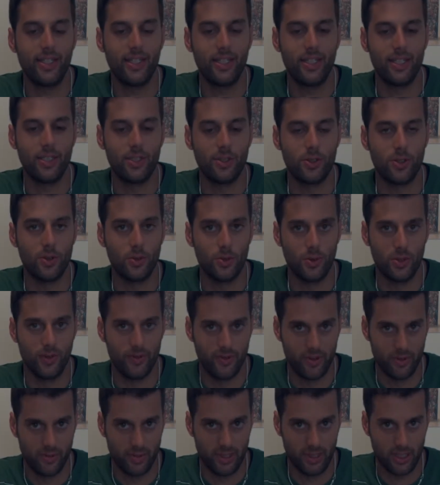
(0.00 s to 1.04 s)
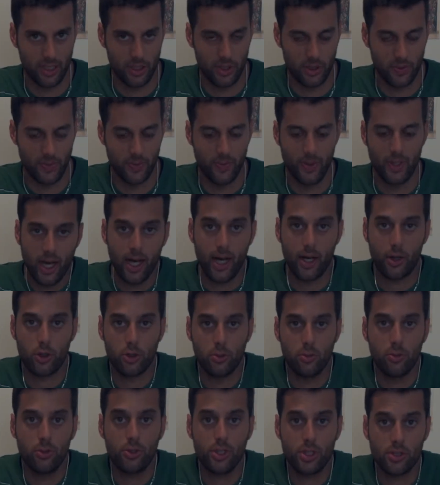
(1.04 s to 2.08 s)
into the fermentation. A
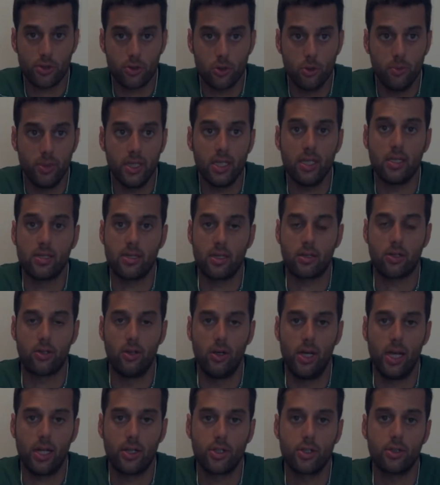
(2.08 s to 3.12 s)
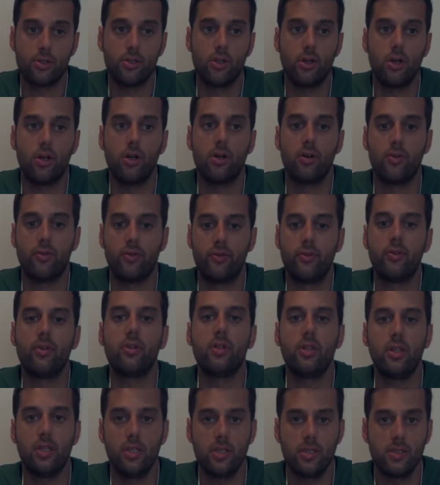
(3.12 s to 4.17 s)
kombucha Scooby is a collection of
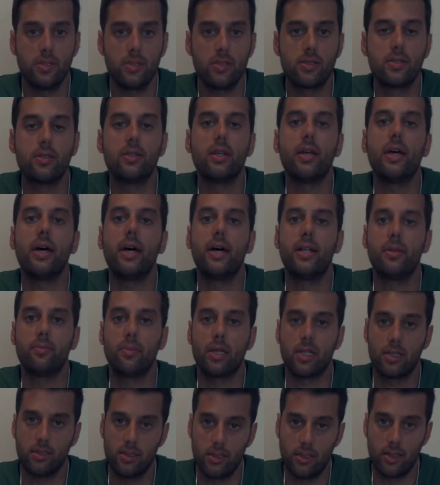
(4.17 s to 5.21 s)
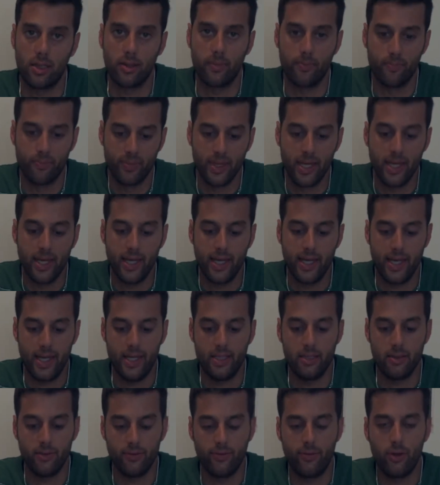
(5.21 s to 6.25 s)
yeast and bacteria,
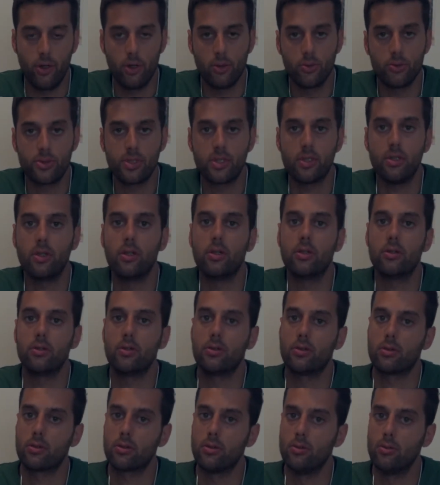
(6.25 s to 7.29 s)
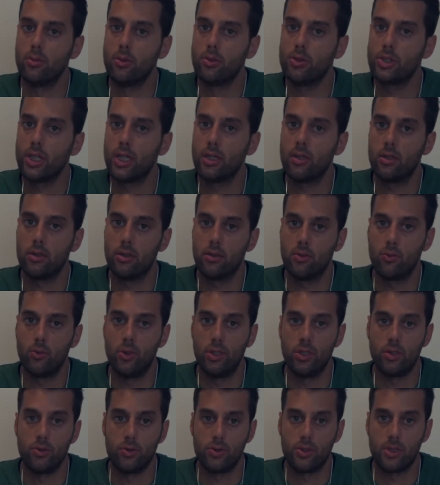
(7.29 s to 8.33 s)
and it floats on your kombucha
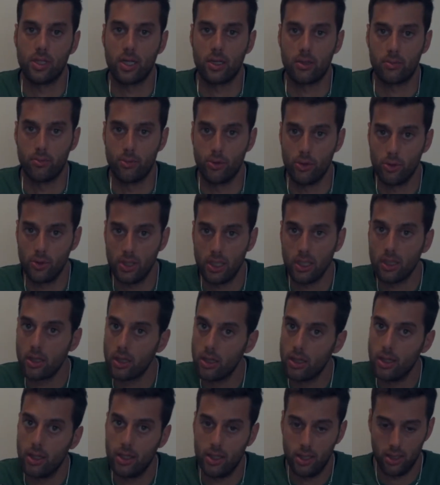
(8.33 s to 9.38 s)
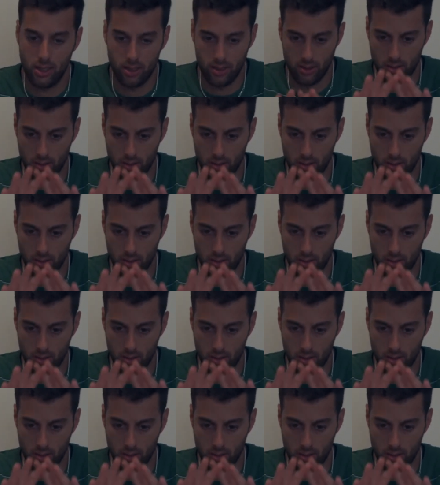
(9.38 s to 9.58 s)
when you start brewing in